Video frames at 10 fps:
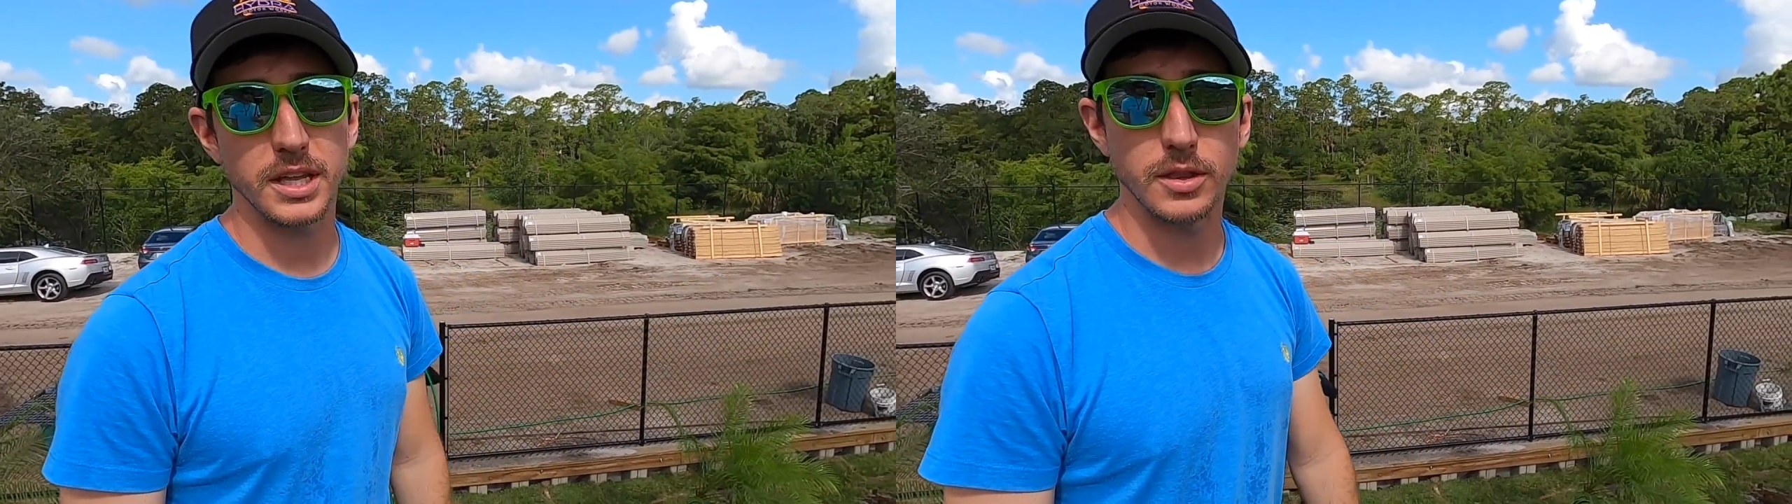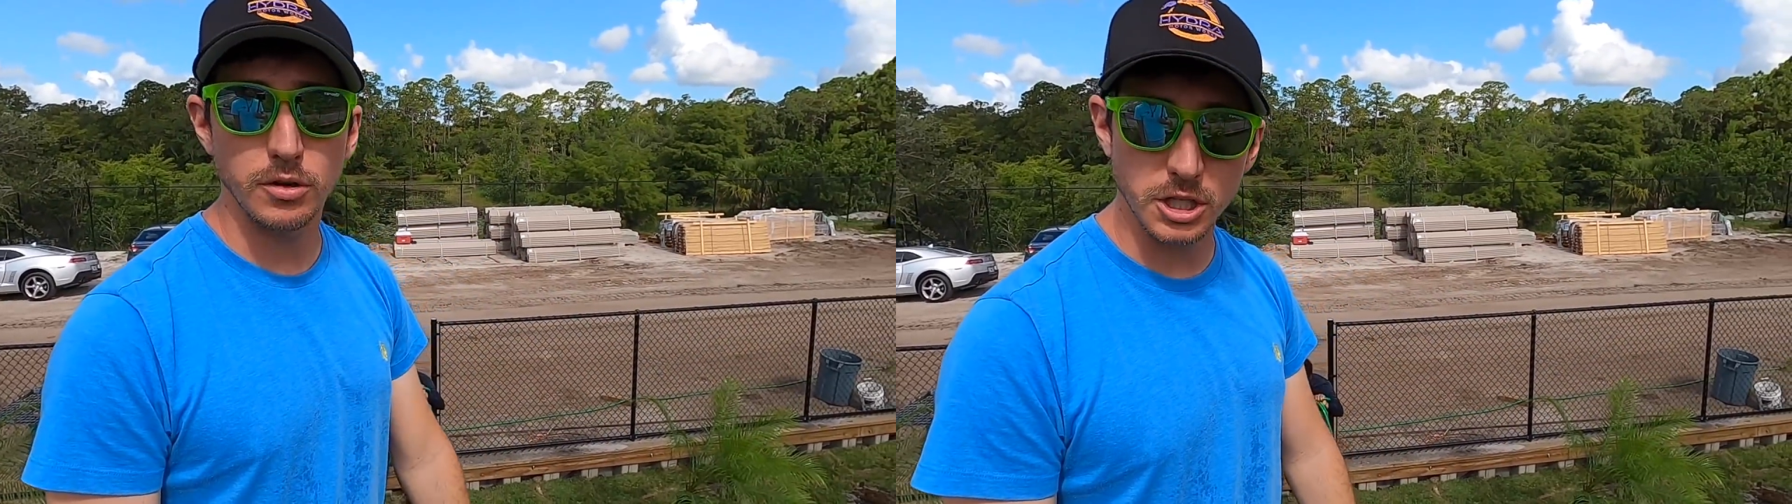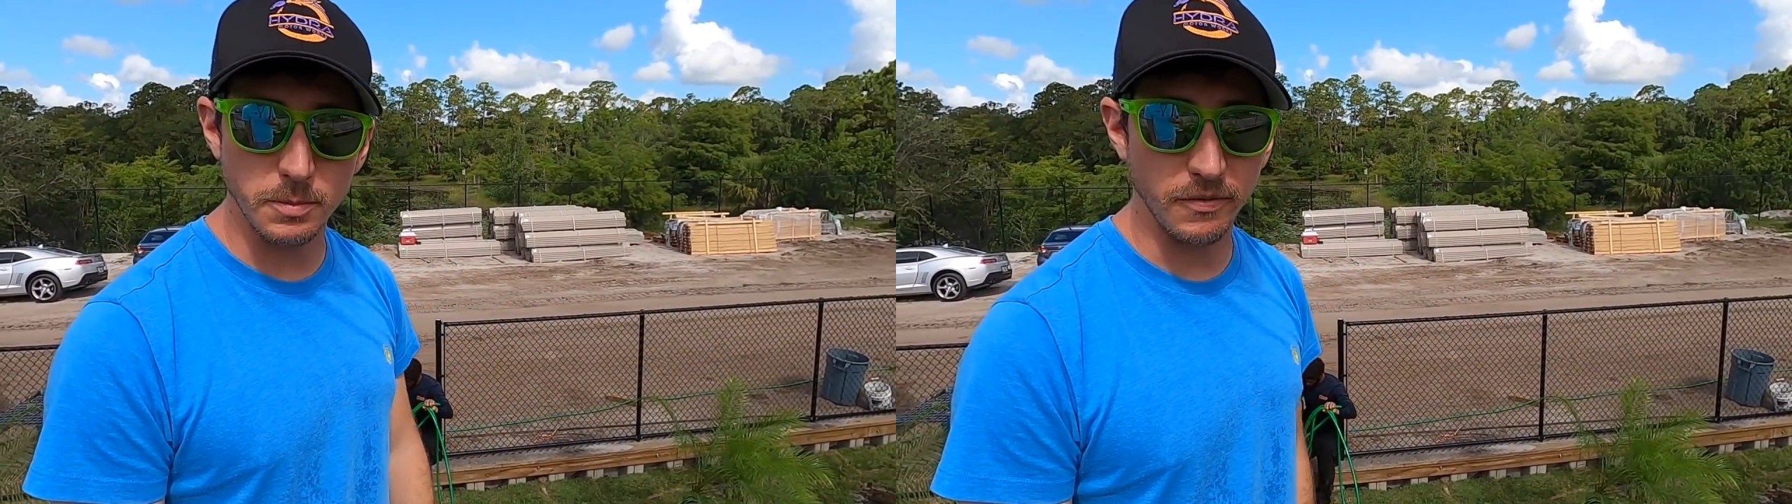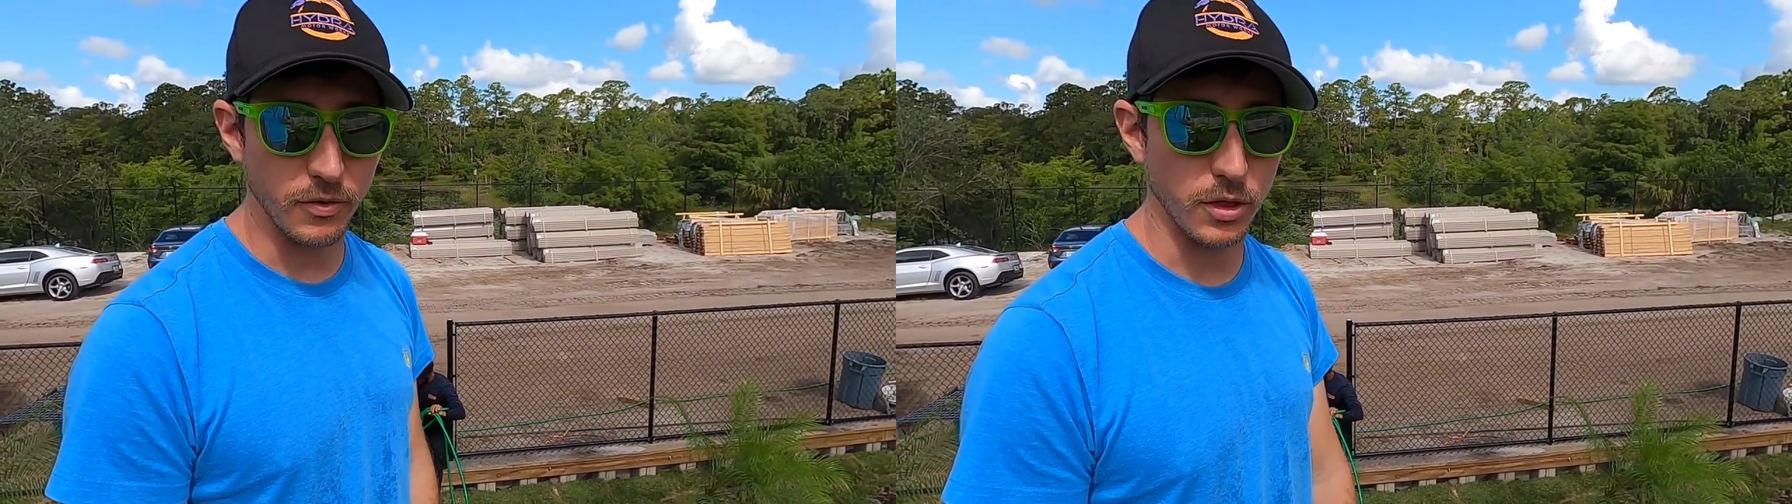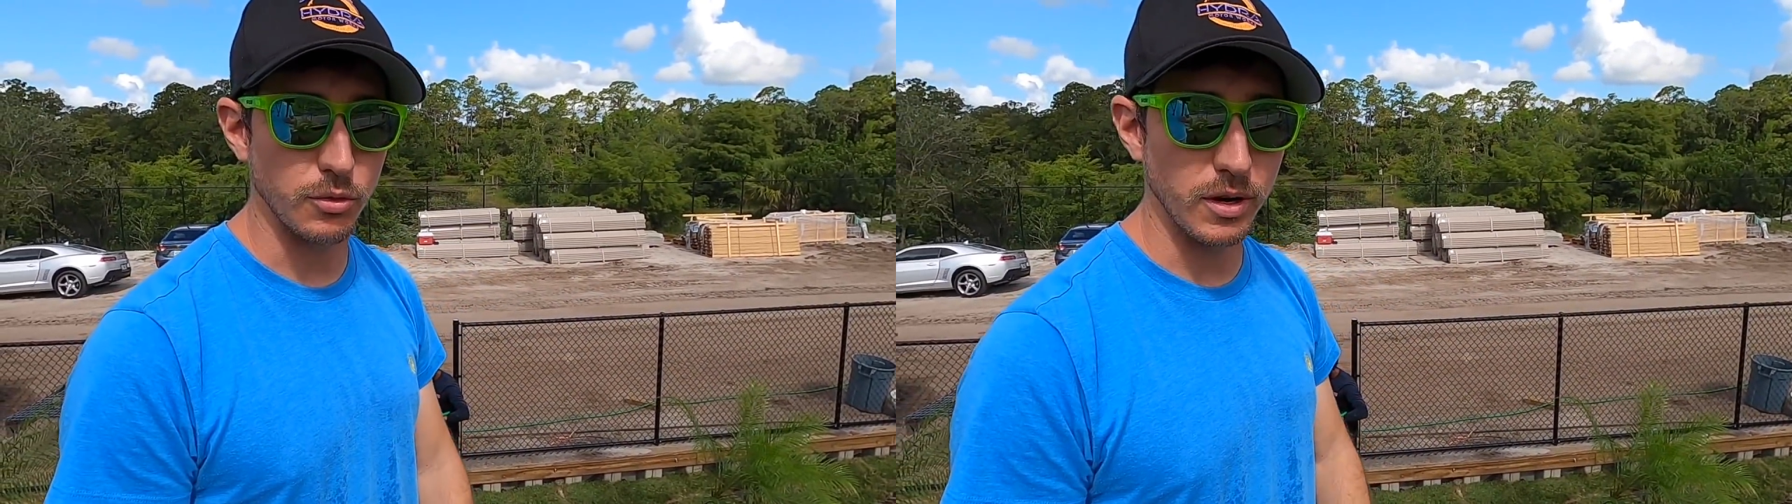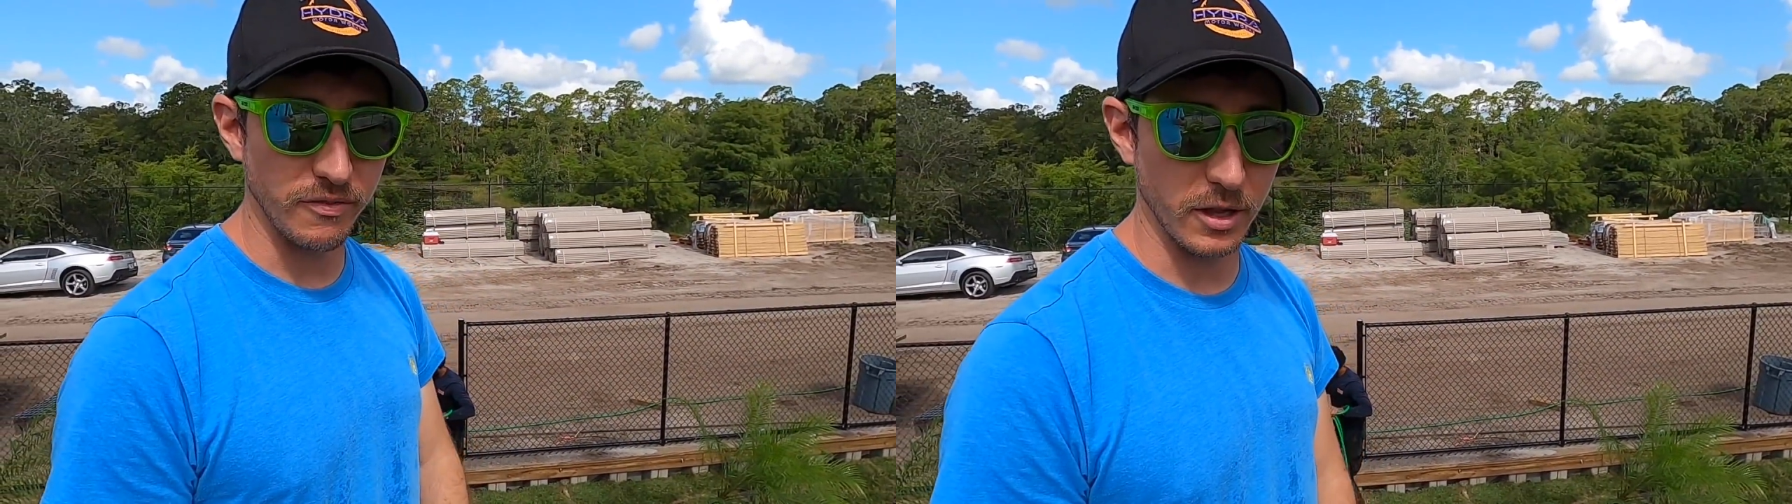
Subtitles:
and those are going to be for the 3